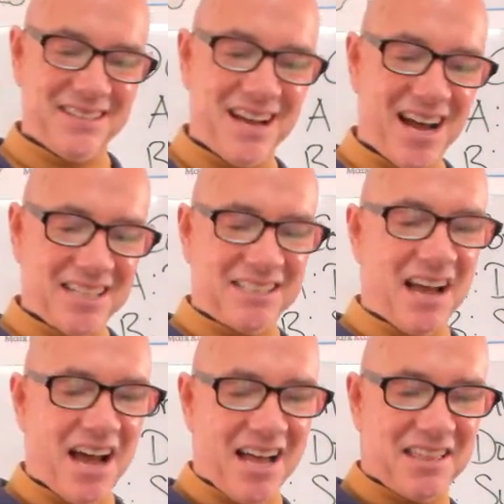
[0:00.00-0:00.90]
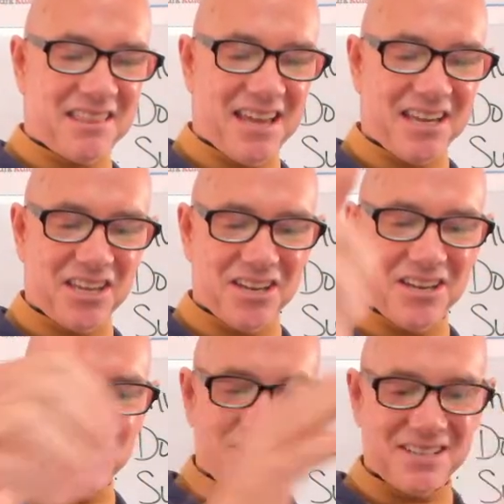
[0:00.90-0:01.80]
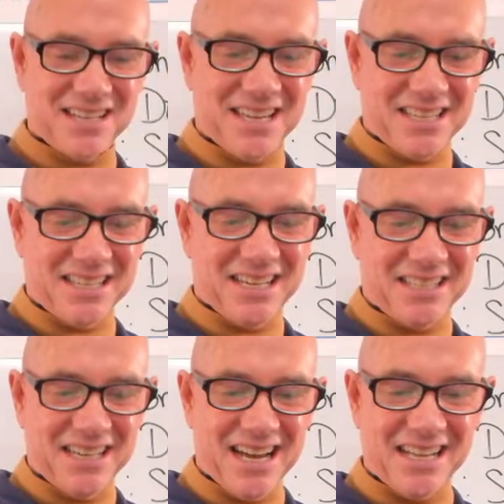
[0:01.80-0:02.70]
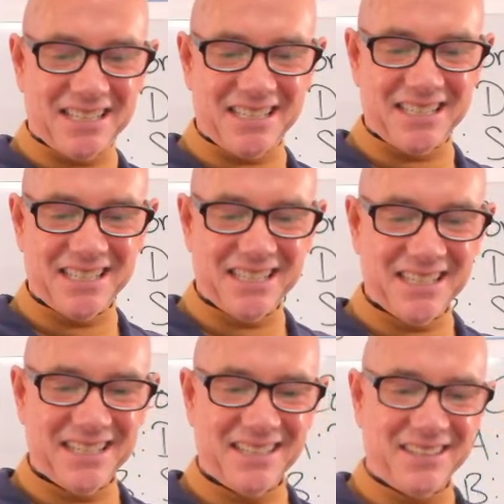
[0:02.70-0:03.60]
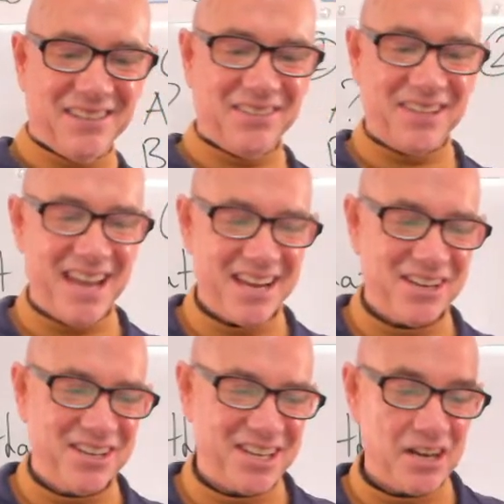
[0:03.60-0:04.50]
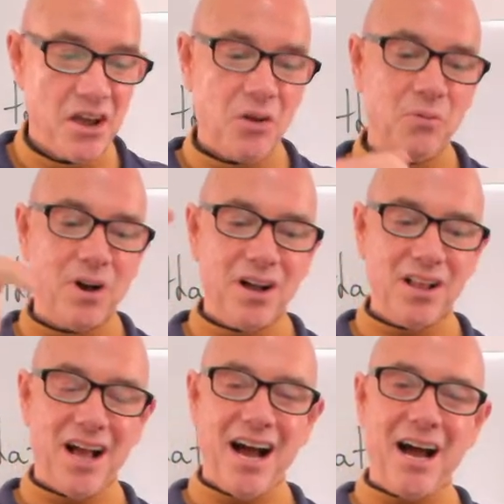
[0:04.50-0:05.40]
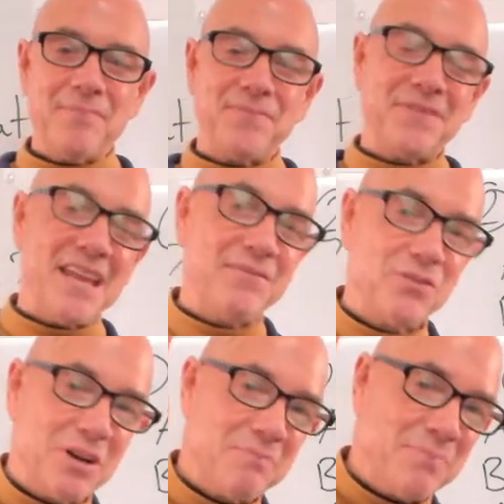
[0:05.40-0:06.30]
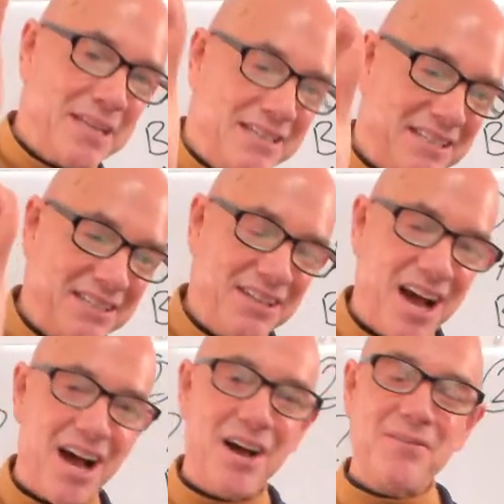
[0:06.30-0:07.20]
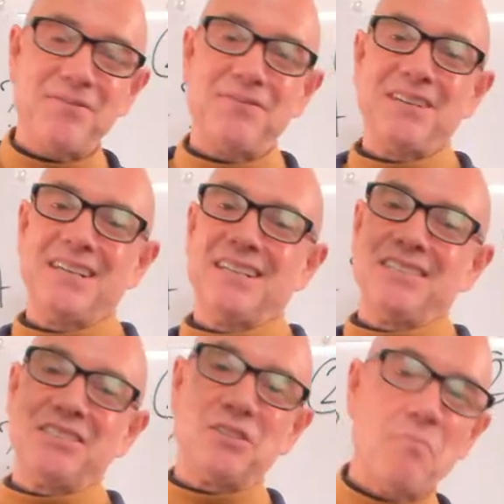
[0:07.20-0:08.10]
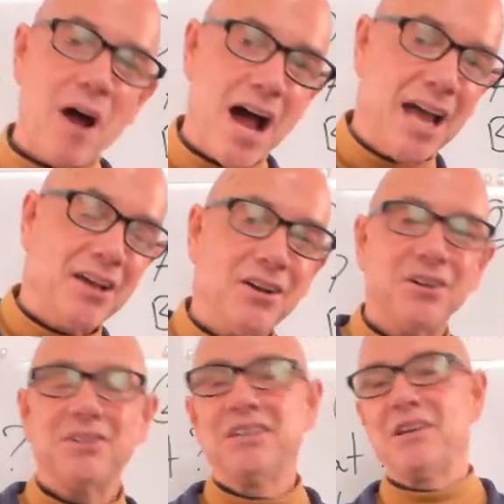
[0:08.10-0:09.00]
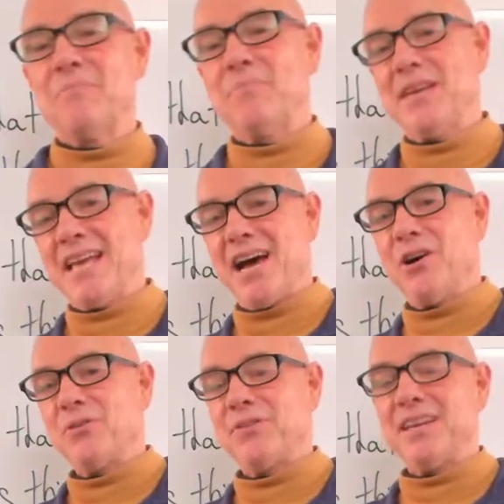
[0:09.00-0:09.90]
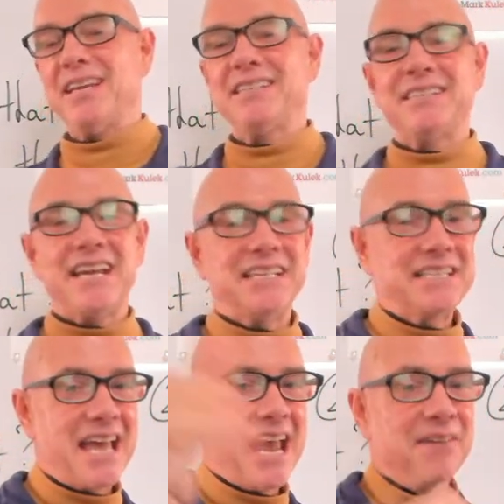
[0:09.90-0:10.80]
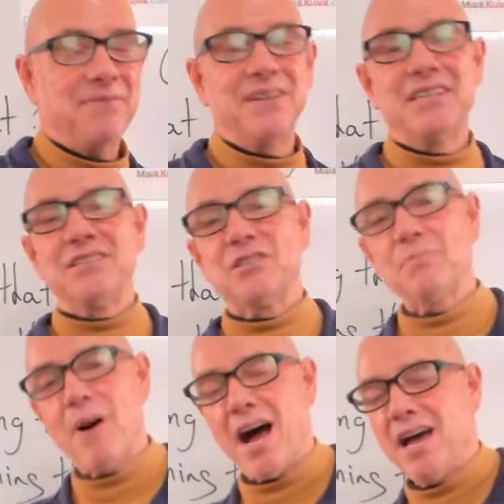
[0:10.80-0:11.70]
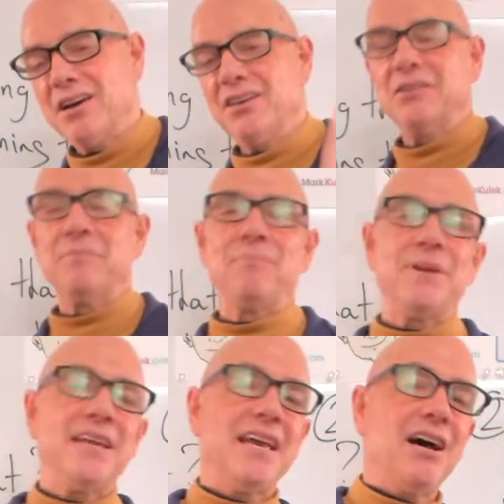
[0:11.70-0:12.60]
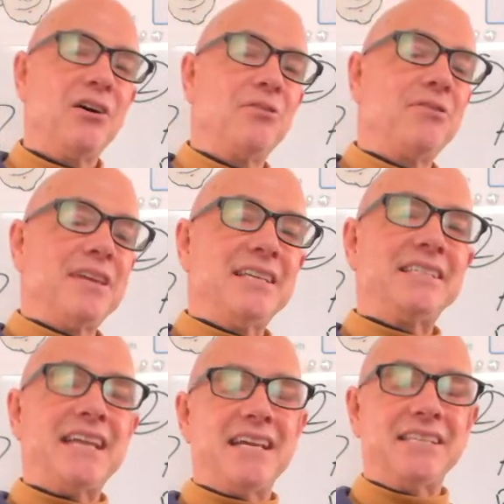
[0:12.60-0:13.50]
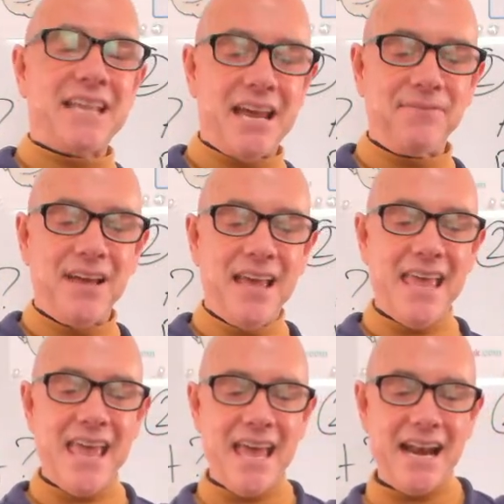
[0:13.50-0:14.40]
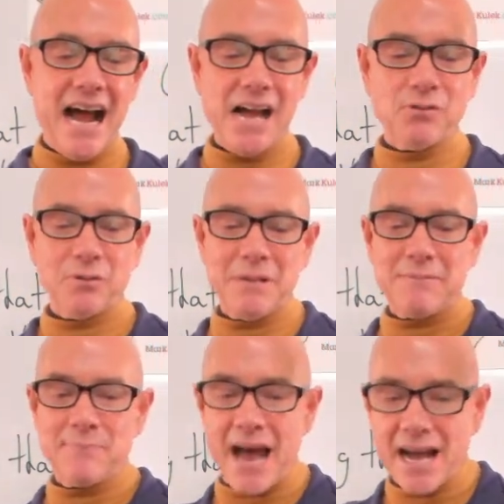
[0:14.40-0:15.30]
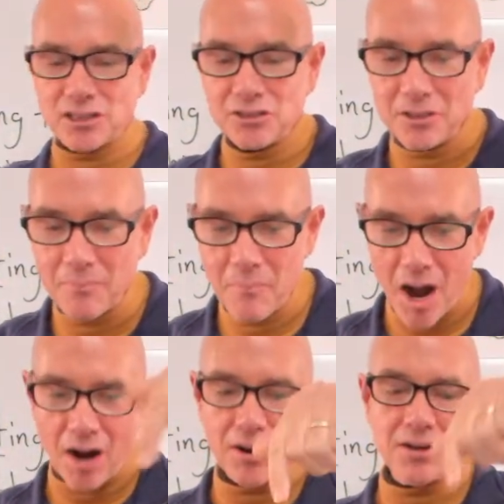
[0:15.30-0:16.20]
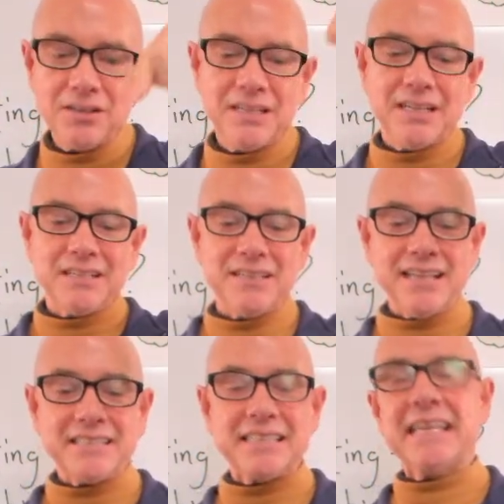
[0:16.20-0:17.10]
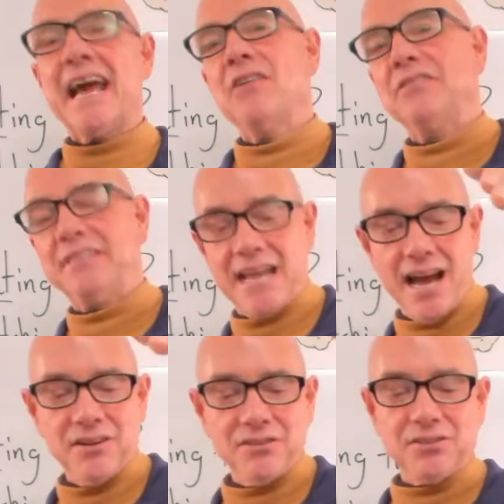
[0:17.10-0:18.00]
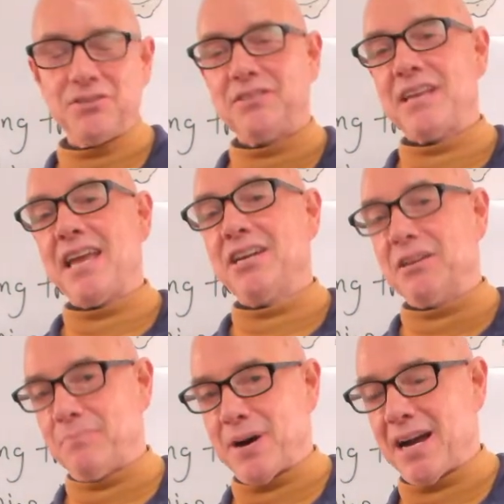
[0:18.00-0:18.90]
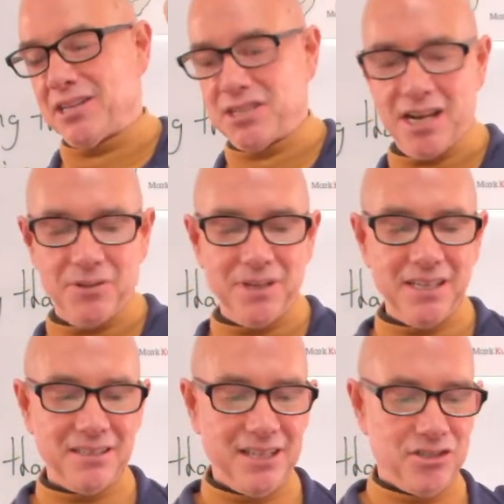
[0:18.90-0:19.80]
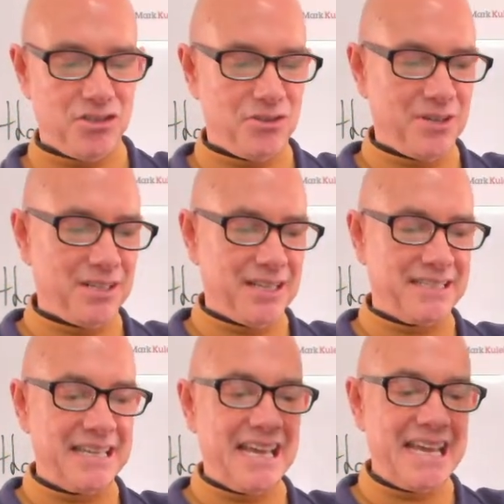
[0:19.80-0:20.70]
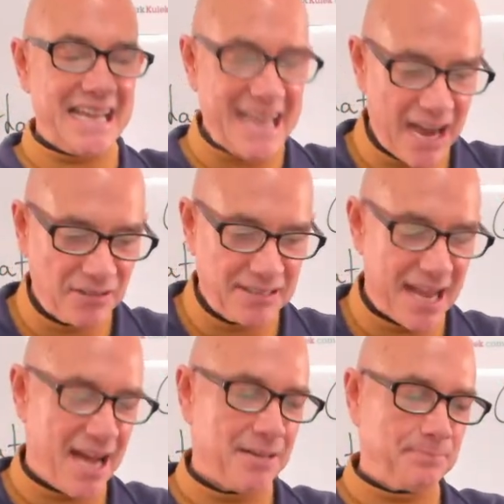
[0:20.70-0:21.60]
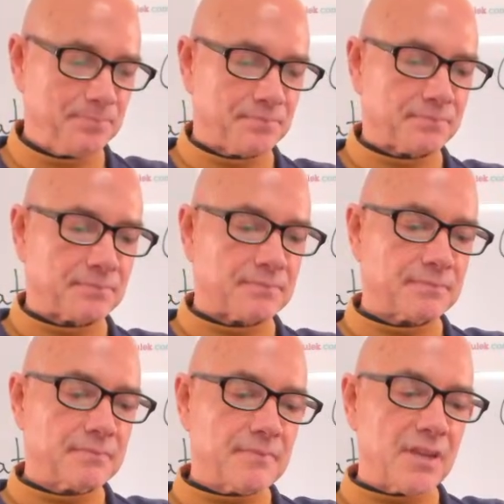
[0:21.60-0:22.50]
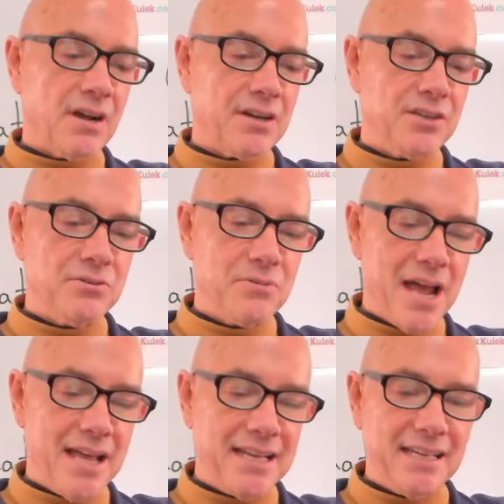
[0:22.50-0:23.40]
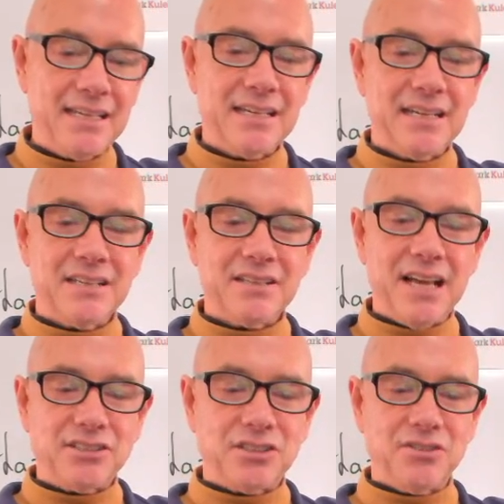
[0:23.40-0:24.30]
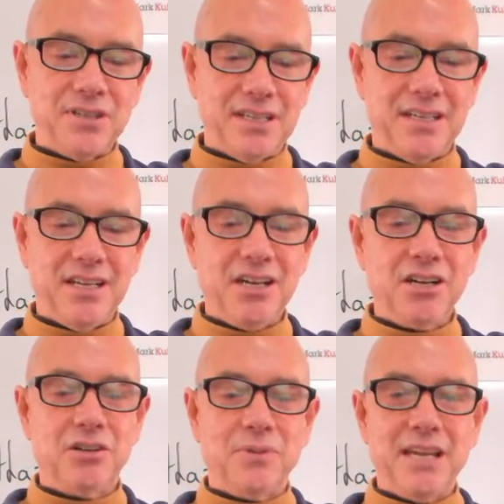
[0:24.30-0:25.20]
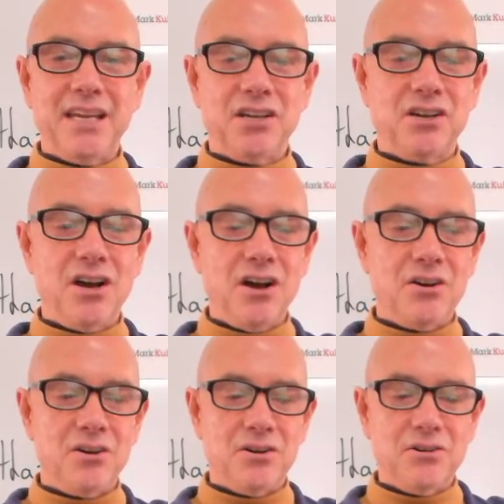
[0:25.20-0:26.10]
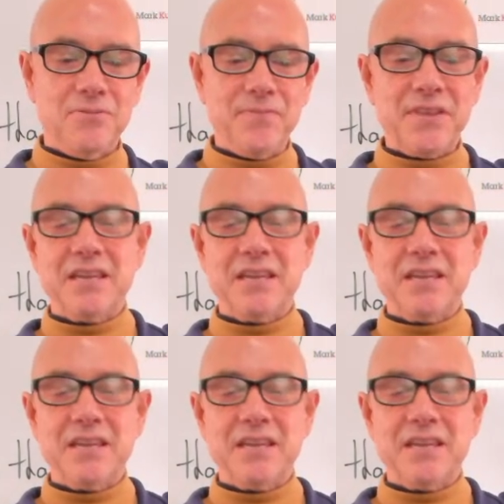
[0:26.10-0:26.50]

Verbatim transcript: Aza, thank you. Yes, yes, yes. Okay, good. Well, um, everyone, peace and love. Smile, be healthy, stay safe. Smile, be healthy, stay safe. And I will be back tomorrow. Let's count down to saying goodbye, shall we? Let's do it. Let's count down. Are you ready? Let's do it. Here we go.